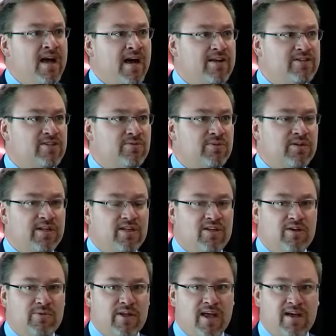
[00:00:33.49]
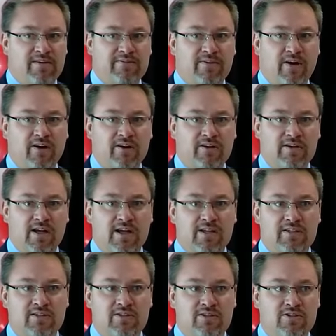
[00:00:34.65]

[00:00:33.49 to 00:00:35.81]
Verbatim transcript: I also want to let you know we have our uh,